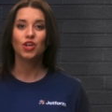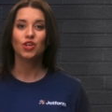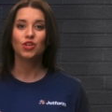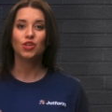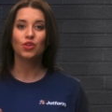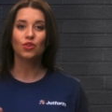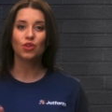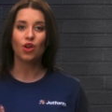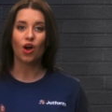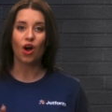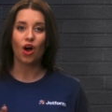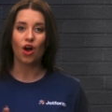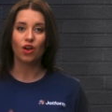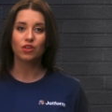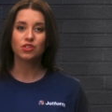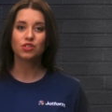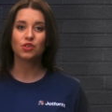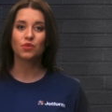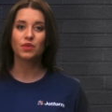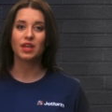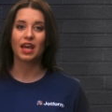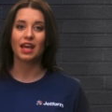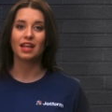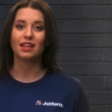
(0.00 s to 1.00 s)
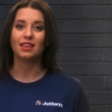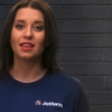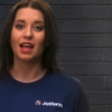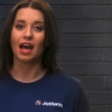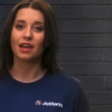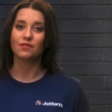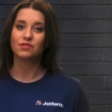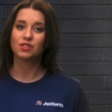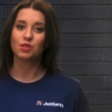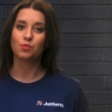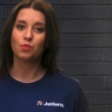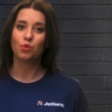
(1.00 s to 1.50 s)
You'll also get
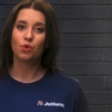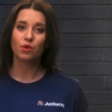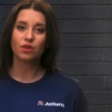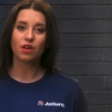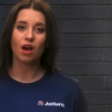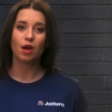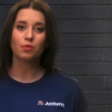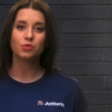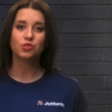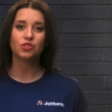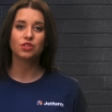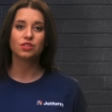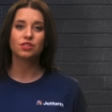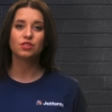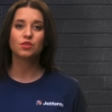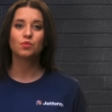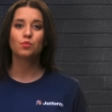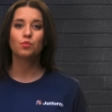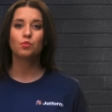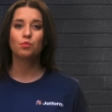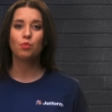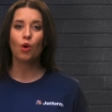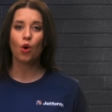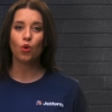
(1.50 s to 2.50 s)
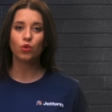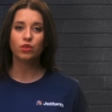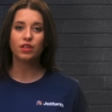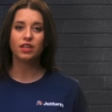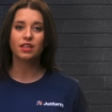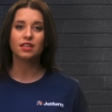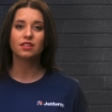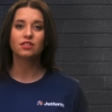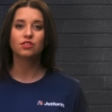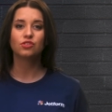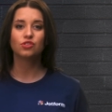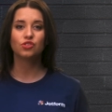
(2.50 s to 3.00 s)
live support options,
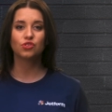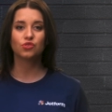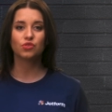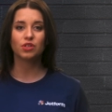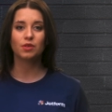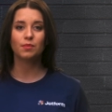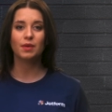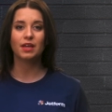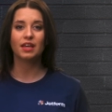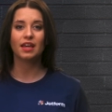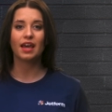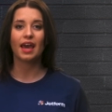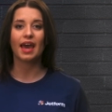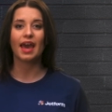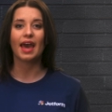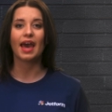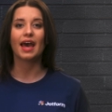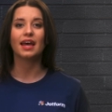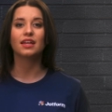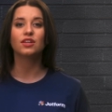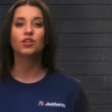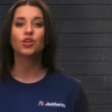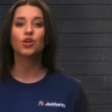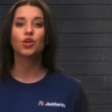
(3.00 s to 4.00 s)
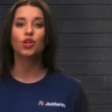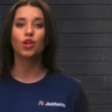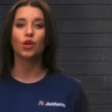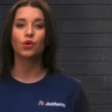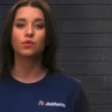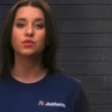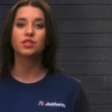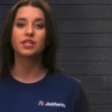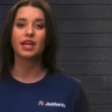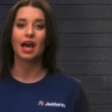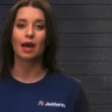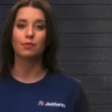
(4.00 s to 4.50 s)
polling, streaming, and
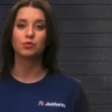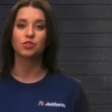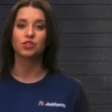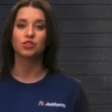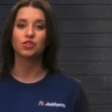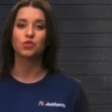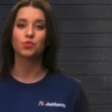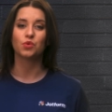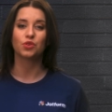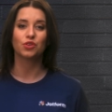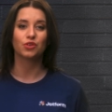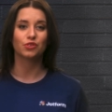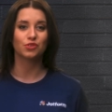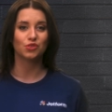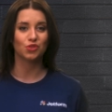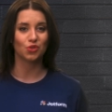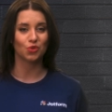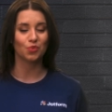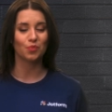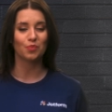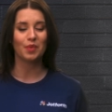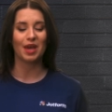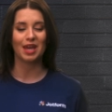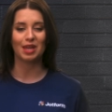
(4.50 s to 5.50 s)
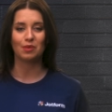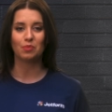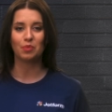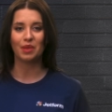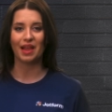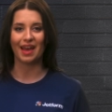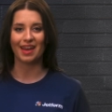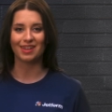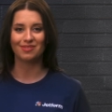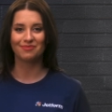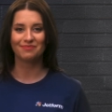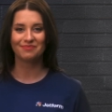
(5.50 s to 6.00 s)
closed captions with your Zoom paid
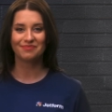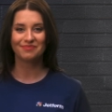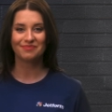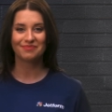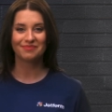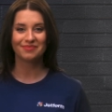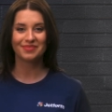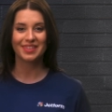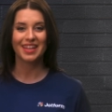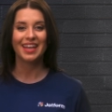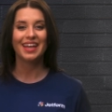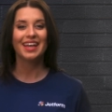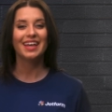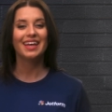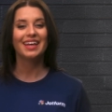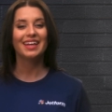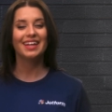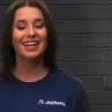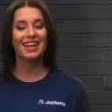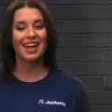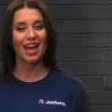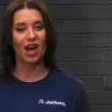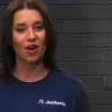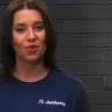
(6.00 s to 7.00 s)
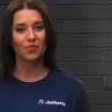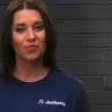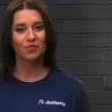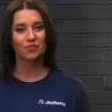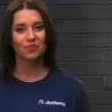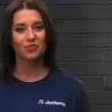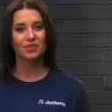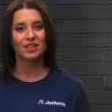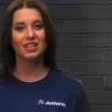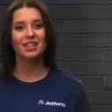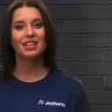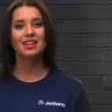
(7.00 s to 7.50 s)
plan. Now,
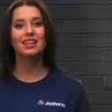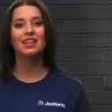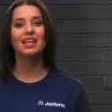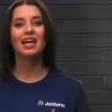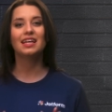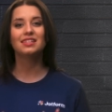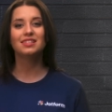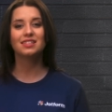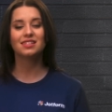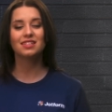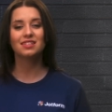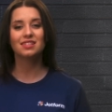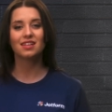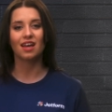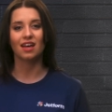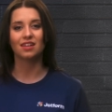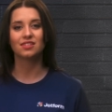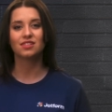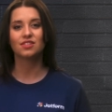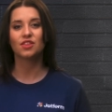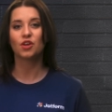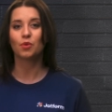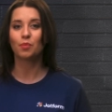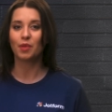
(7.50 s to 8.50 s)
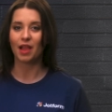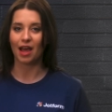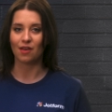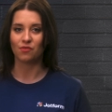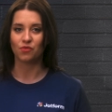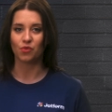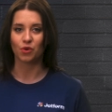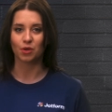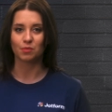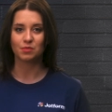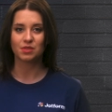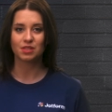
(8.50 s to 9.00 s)
let's discuss their
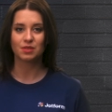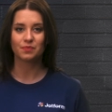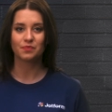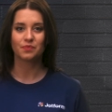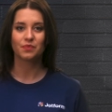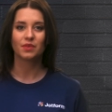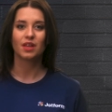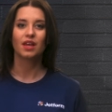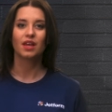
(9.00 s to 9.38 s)
platforms.